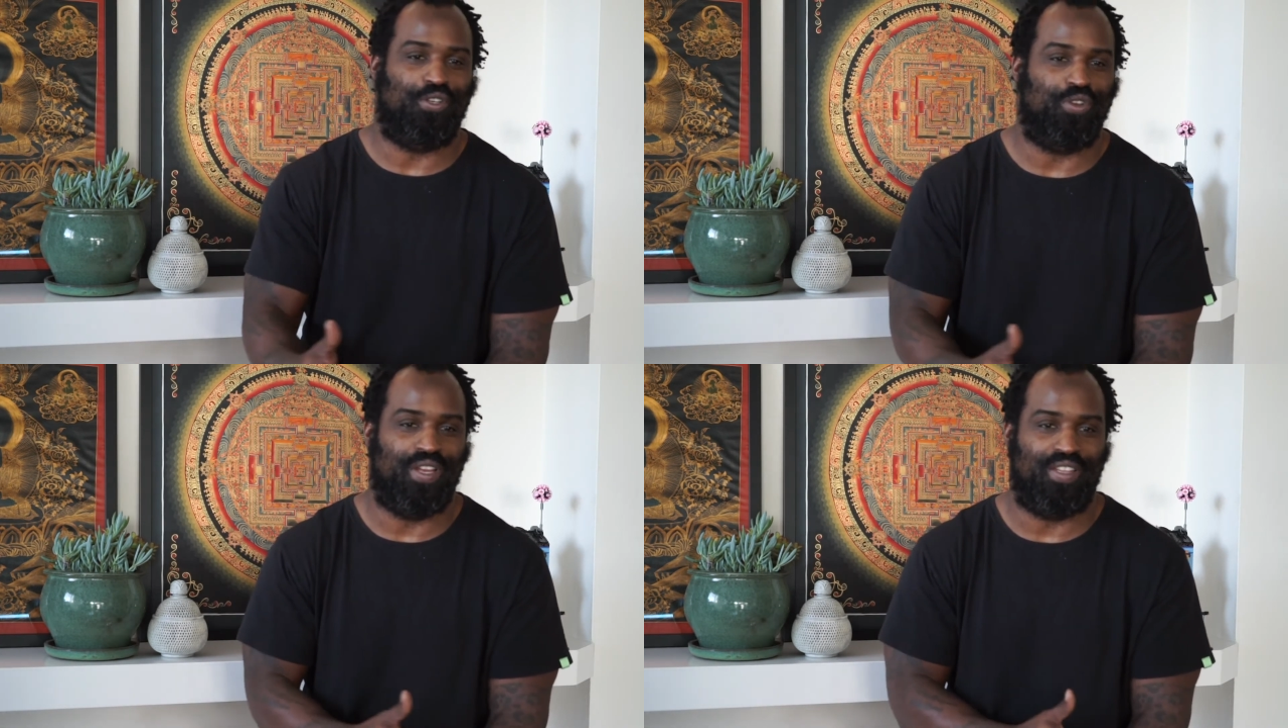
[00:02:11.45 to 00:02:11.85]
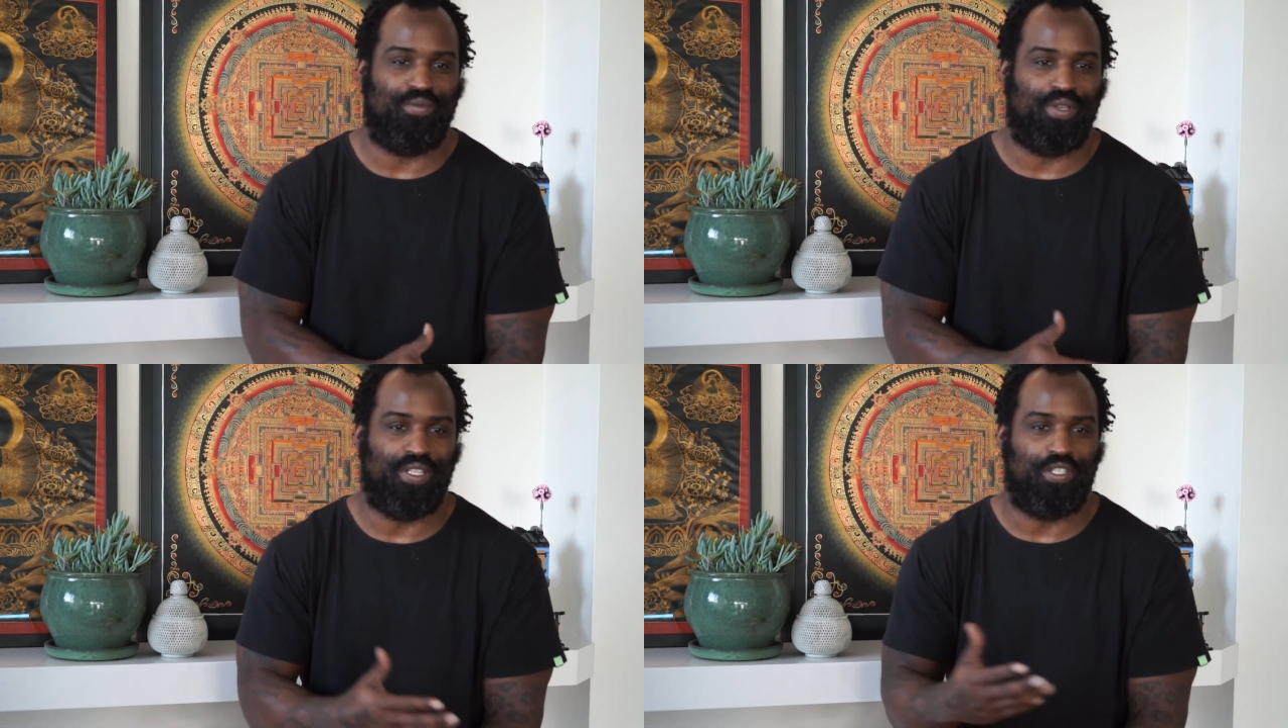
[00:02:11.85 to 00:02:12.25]

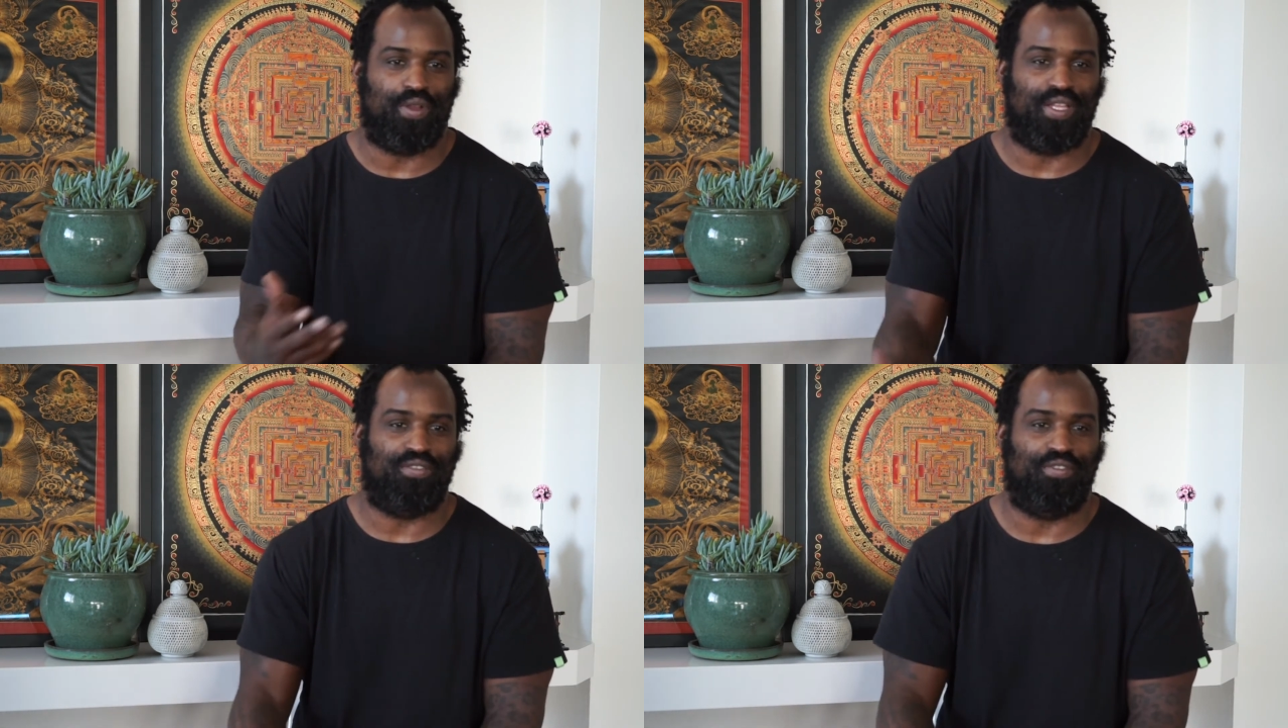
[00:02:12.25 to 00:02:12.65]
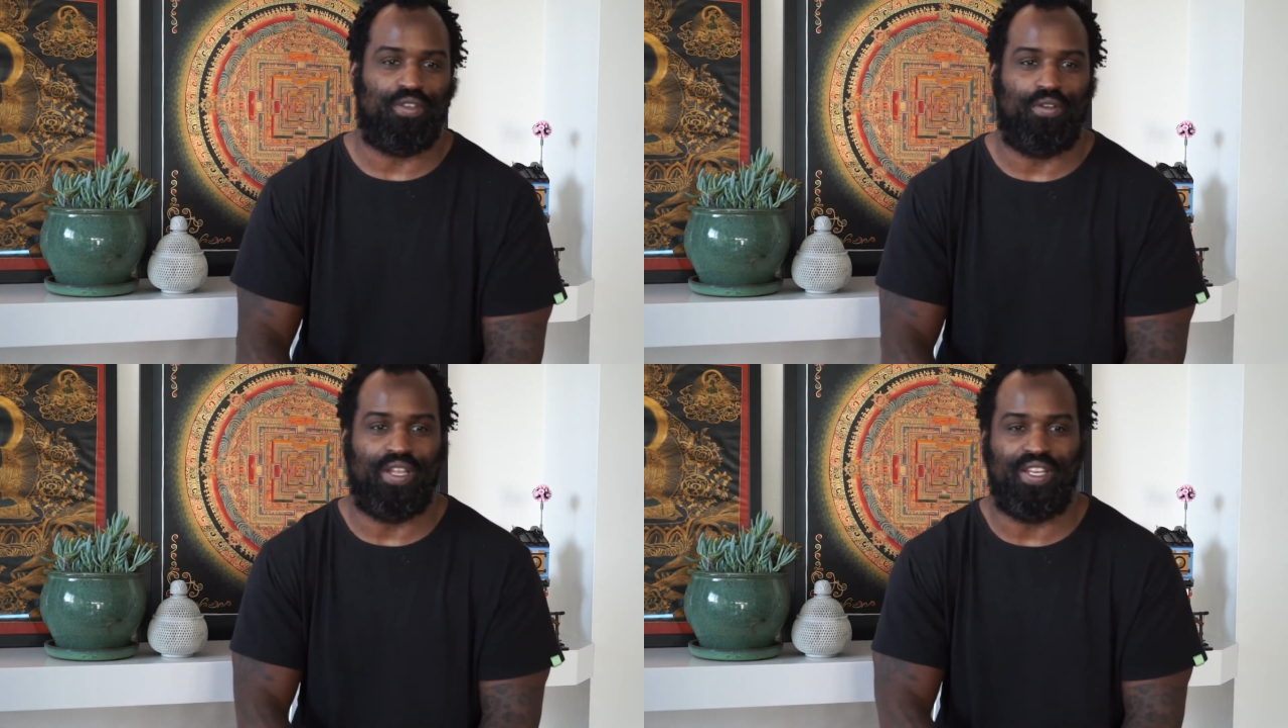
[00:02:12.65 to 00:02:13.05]
training really
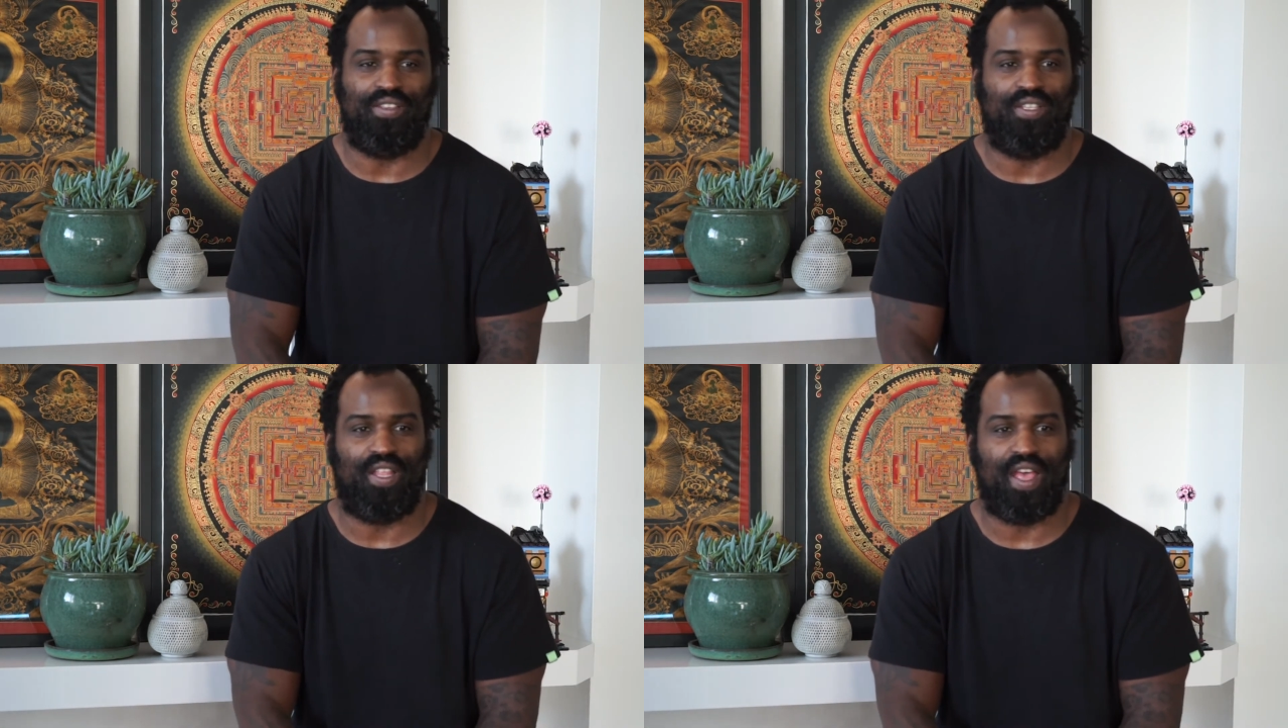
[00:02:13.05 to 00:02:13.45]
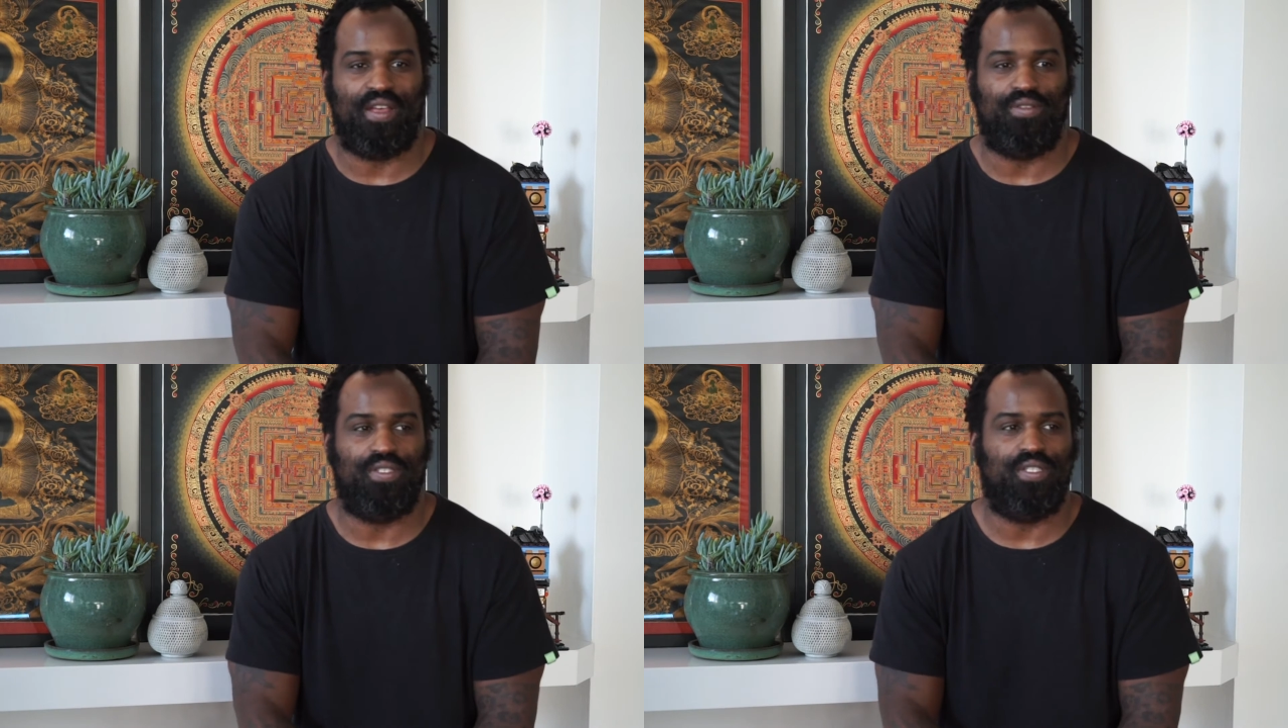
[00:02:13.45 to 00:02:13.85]
transferred great into the
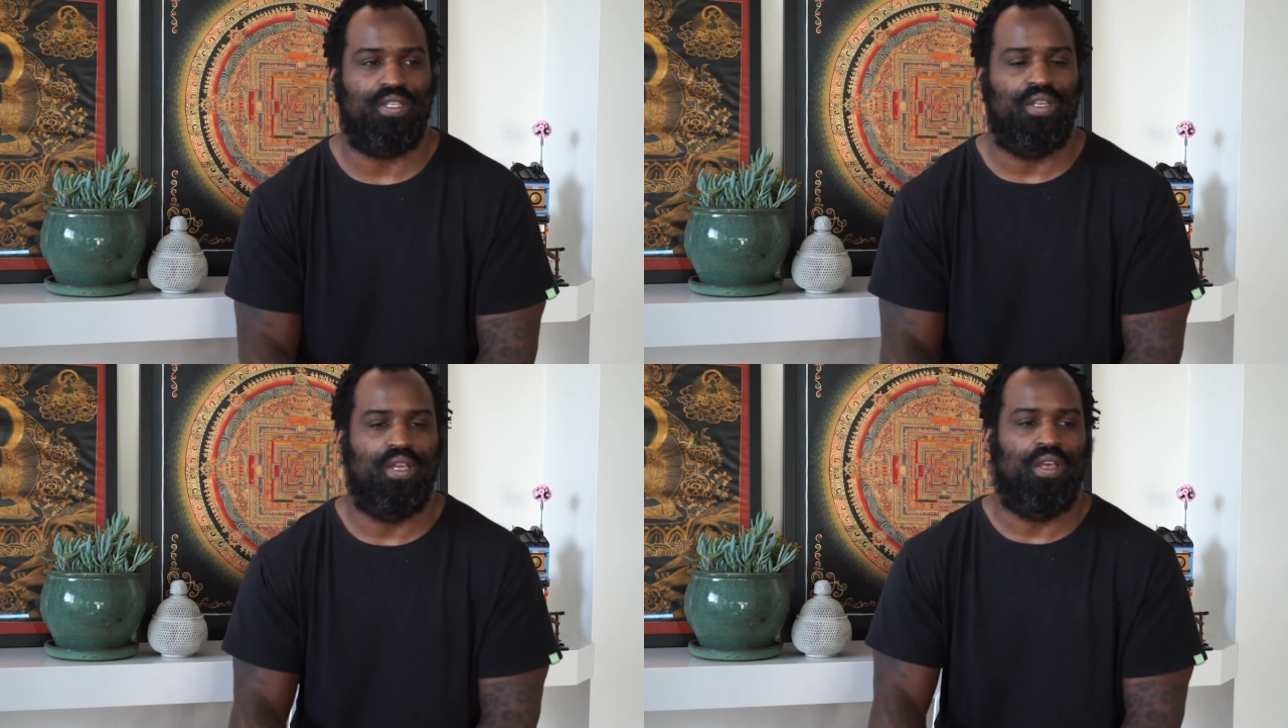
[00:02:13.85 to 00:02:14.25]
house.